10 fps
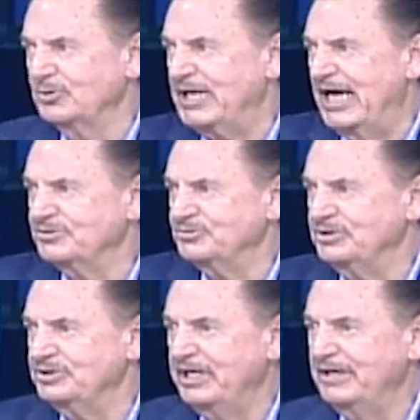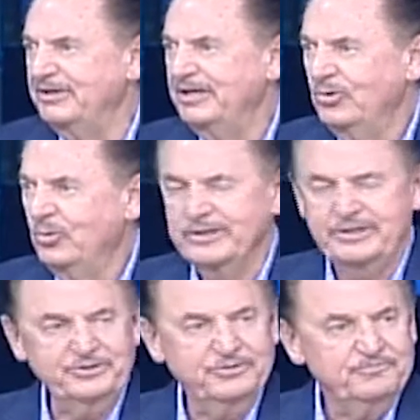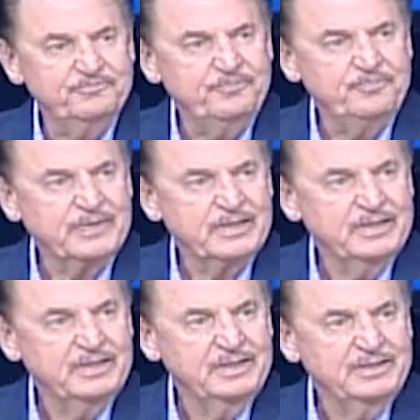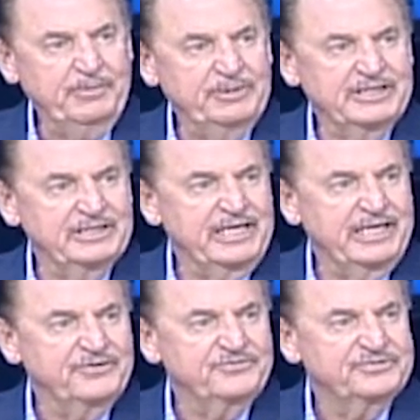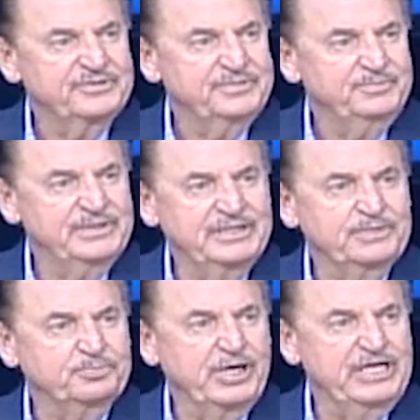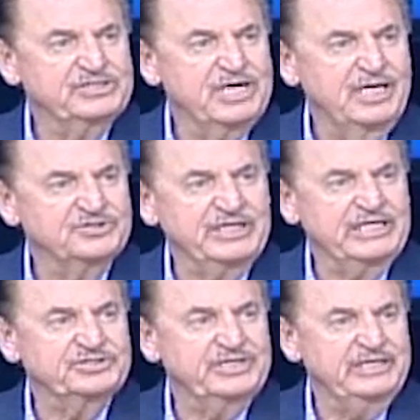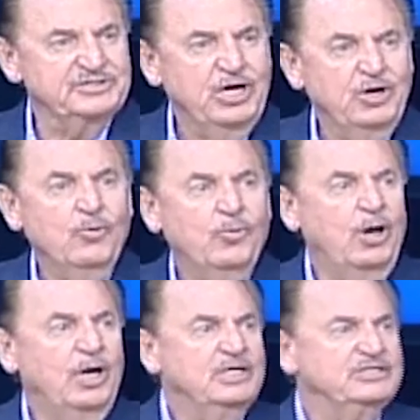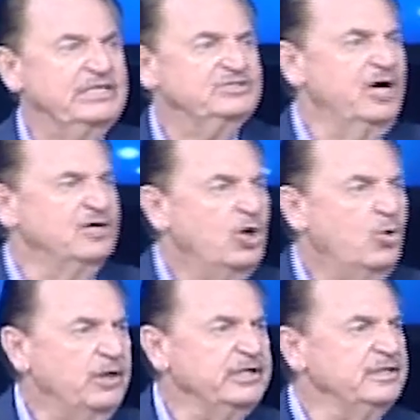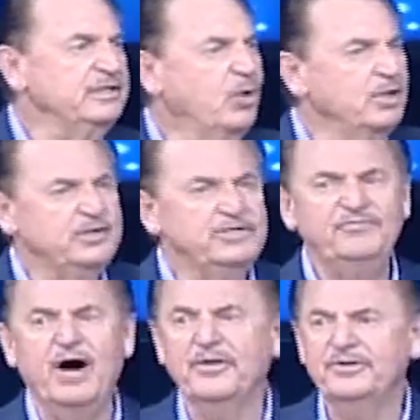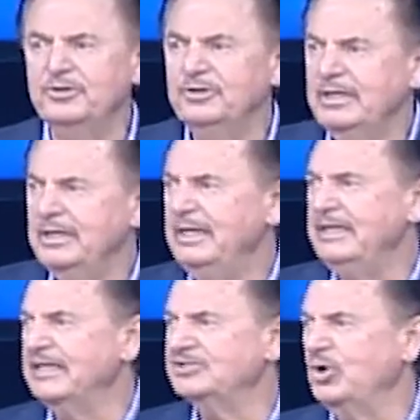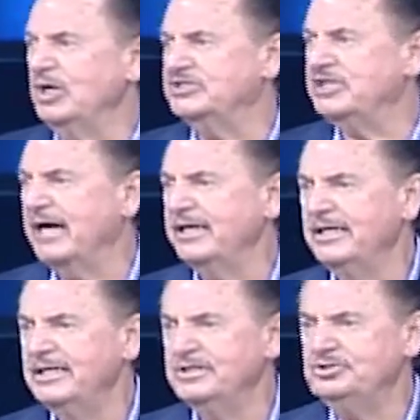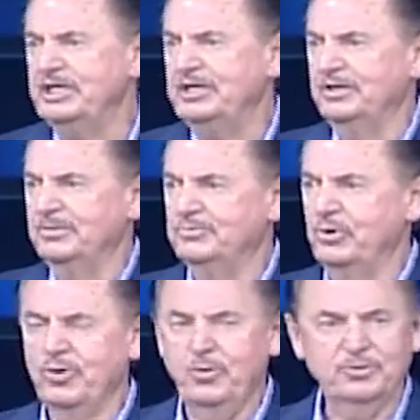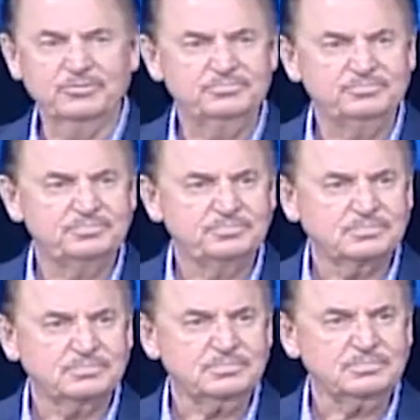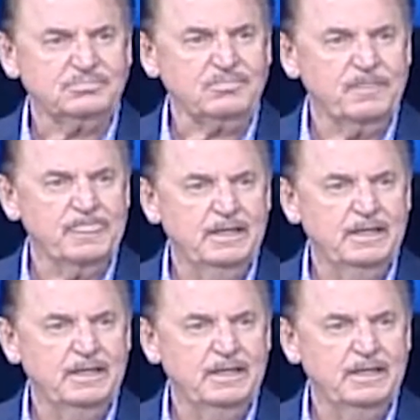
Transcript: and Silas was in jail, what do you do? They begin to dance, begin to praise God, sing, sings. What, sing songs. What did, what did the father do? He got so excited, the jail broke open. Yes.